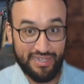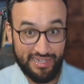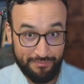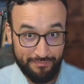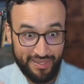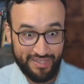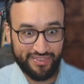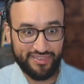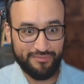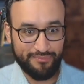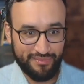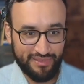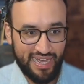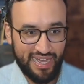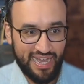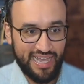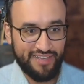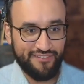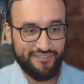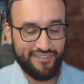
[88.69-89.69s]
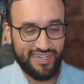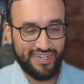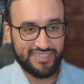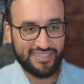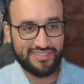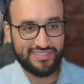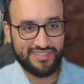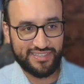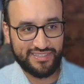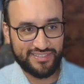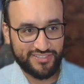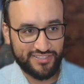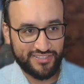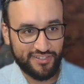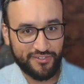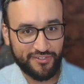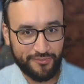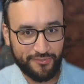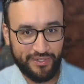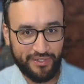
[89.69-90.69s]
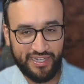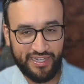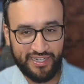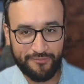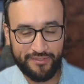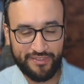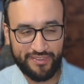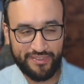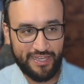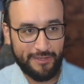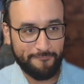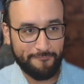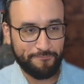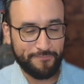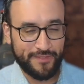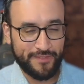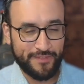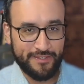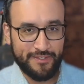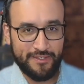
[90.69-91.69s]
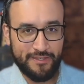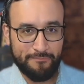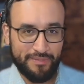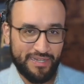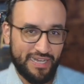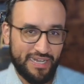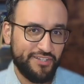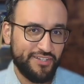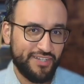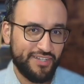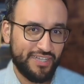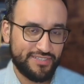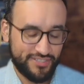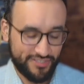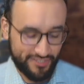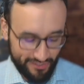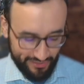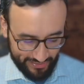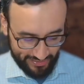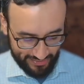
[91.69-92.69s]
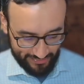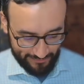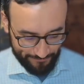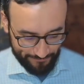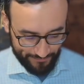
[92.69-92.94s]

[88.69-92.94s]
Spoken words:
and make them live and actually start creating with that. But how do you get started?